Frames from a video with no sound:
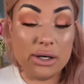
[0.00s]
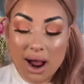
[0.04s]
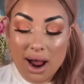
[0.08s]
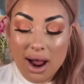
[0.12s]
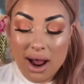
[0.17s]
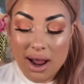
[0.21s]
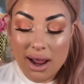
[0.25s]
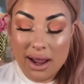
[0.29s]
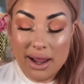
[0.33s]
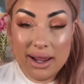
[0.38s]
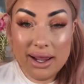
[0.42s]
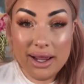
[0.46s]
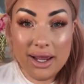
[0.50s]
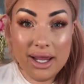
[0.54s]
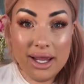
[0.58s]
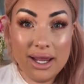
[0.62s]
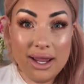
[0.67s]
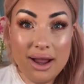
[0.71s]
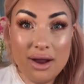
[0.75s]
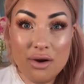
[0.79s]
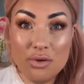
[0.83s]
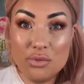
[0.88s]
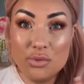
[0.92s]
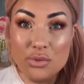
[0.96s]

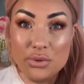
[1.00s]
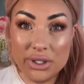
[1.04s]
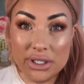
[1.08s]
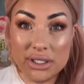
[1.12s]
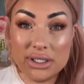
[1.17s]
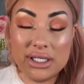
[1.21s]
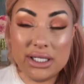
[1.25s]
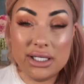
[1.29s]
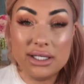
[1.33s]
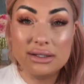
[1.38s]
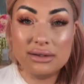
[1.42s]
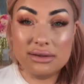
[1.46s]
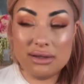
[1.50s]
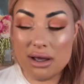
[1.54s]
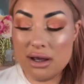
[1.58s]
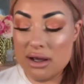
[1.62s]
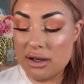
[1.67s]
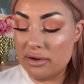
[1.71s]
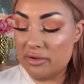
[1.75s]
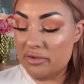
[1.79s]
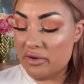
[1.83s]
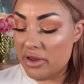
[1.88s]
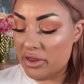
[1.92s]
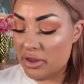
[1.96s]
I really love